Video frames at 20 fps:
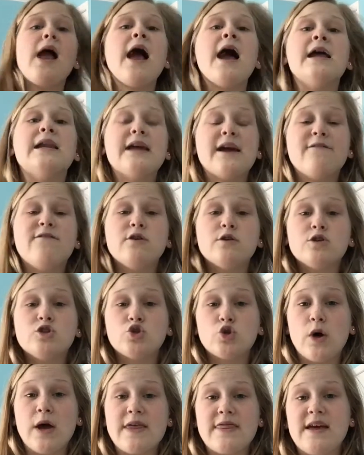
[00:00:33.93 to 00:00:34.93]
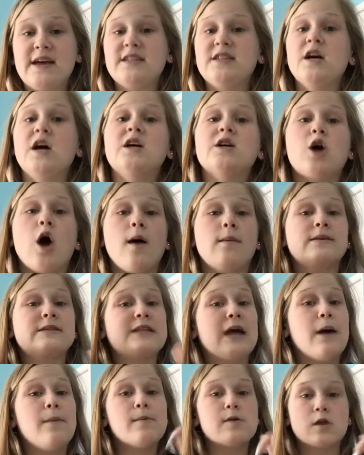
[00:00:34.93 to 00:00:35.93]
And if you enjoy this, comment
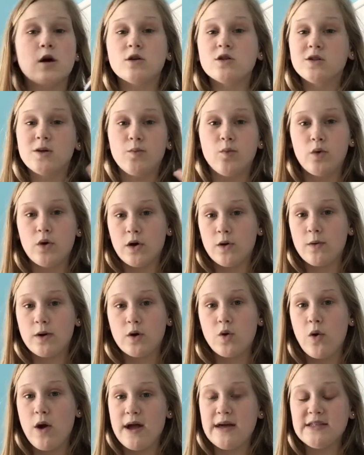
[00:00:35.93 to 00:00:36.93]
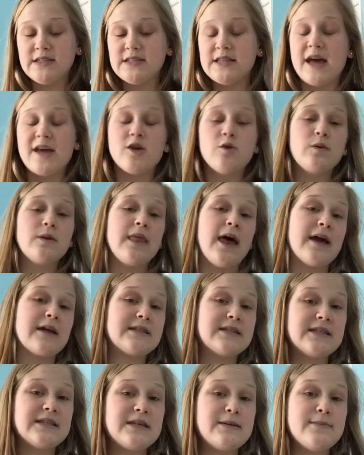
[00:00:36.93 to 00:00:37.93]
down below some more requests that you would like
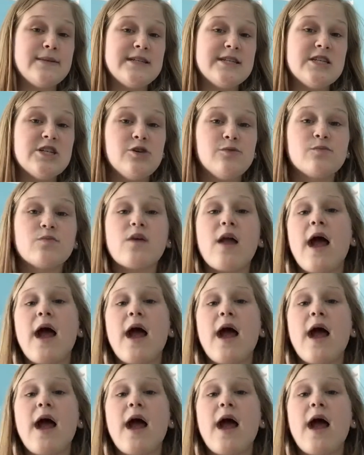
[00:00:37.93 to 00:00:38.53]
to see me do.